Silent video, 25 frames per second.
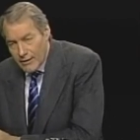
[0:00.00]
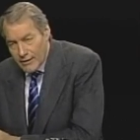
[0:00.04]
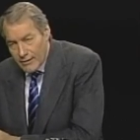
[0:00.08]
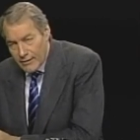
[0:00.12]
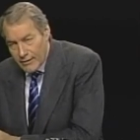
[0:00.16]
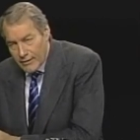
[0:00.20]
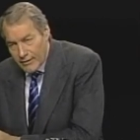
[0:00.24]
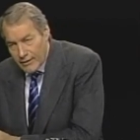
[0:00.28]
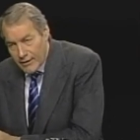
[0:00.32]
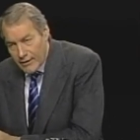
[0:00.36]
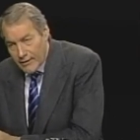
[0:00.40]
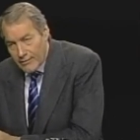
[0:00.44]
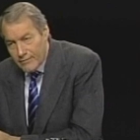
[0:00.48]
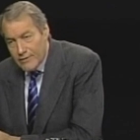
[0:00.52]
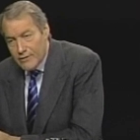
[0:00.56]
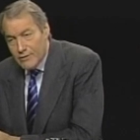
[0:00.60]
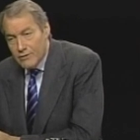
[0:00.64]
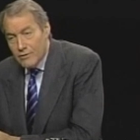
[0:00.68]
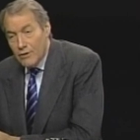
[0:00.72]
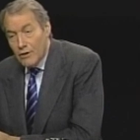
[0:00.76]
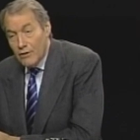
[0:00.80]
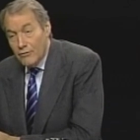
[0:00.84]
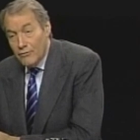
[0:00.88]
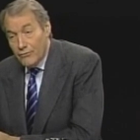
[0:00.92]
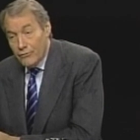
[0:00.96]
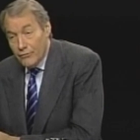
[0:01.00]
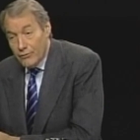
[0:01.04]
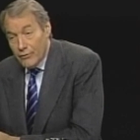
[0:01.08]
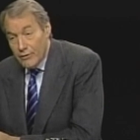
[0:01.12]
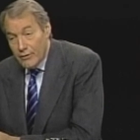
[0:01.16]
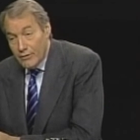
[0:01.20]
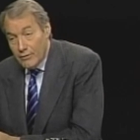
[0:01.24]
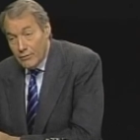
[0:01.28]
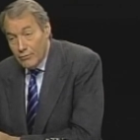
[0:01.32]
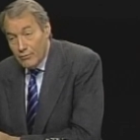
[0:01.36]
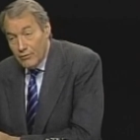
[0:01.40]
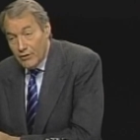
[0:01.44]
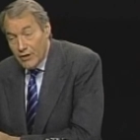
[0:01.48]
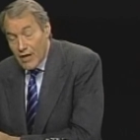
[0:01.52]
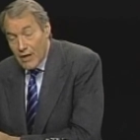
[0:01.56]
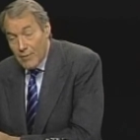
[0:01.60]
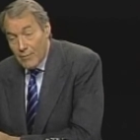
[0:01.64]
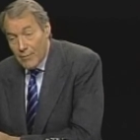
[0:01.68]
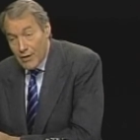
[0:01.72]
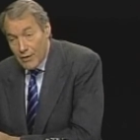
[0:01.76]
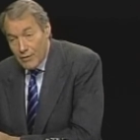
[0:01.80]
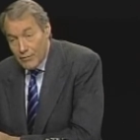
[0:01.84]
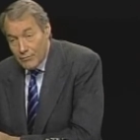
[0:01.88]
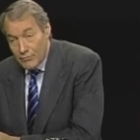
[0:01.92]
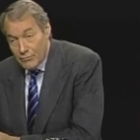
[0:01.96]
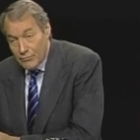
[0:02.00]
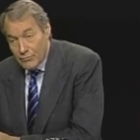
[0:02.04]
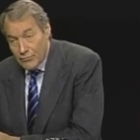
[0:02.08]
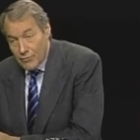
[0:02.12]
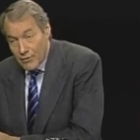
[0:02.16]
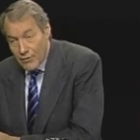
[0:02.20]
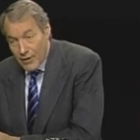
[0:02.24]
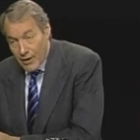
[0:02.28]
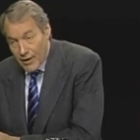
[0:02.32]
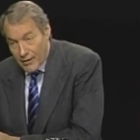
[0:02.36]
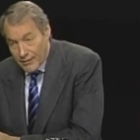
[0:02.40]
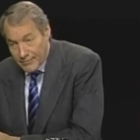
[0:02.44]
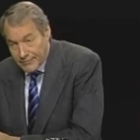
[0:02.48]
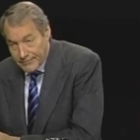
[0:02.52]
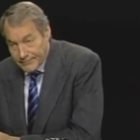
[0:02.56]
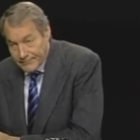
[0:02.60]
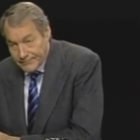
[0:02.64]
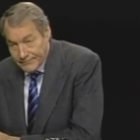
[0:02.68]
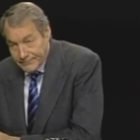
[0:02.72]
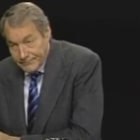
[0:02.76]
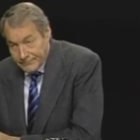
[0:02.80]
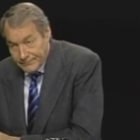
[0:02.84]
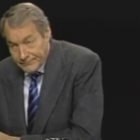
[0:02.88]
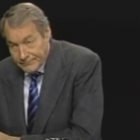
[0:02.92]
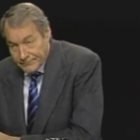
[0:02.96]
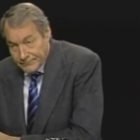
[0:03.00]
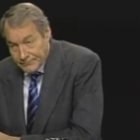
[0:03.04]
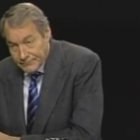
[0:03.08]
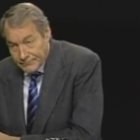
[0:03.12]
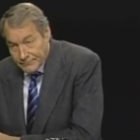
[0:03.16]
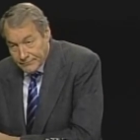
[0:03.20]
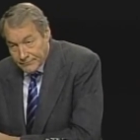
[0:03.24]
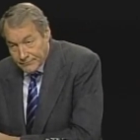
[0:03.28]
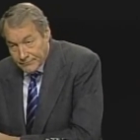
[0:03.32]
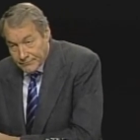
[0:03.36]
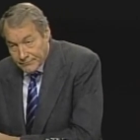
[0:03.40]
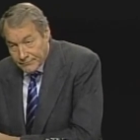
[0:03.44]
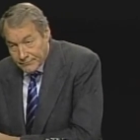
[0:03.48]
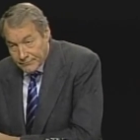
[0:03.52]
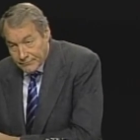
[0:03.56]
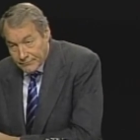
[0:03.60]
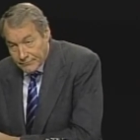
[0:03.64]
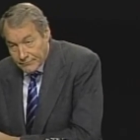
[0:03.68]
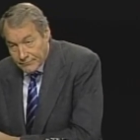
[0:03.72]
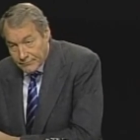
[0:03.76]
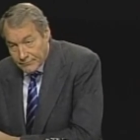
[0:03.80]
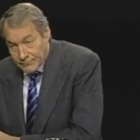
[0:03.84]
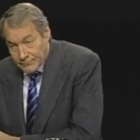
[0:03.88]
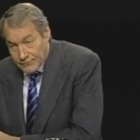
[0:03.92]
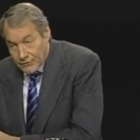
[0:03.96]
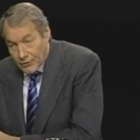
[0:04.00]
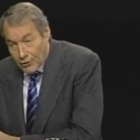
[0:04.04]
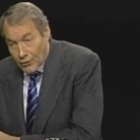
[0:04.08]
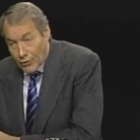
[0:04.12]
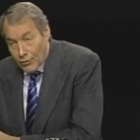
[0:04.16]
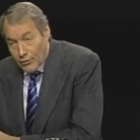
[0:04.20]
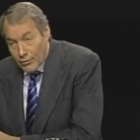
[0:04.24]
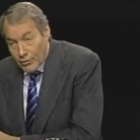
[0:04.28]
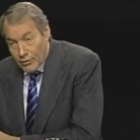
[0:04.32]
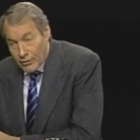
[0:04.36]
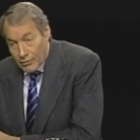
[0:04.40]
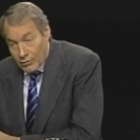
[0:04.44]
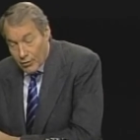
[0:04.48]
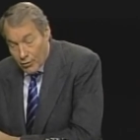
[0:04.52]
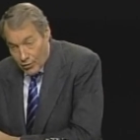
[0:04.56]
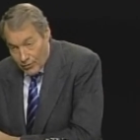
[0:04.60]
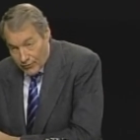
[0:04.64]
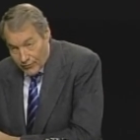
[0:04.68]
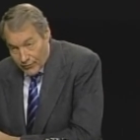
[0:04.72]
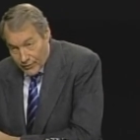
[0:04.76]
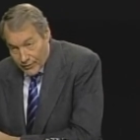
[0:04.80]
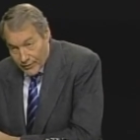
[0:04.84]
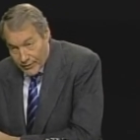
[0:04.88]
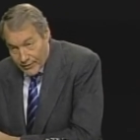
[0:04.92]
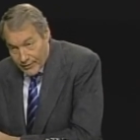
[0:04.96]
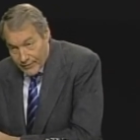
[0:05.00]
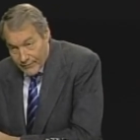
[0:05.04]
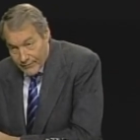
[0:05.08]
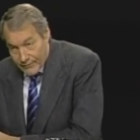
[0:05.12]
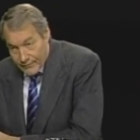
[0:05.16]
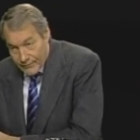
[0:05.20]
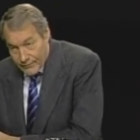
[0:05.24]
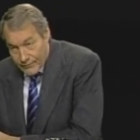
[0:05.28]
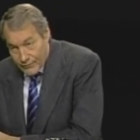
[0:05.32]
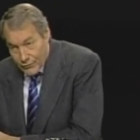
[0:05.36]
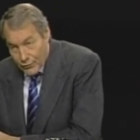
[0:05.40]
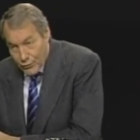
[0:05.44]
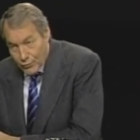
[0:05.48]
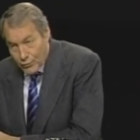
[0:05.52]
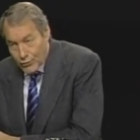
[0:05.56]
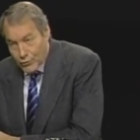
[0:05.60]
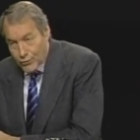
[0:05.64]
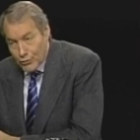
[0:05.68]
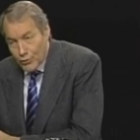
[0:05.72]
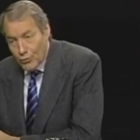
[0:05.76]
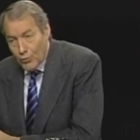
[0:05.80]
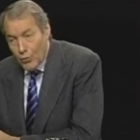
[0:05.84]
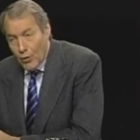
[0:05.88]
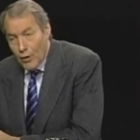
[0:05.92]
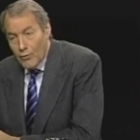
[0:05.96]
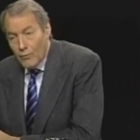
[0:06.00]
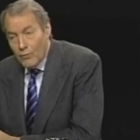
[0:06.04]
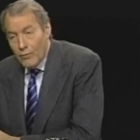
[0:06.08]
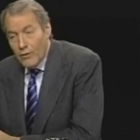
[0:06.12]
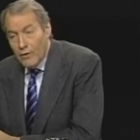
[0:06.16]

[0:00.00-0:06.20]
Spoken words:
alien in this country who came in without, unlawfully, you would do what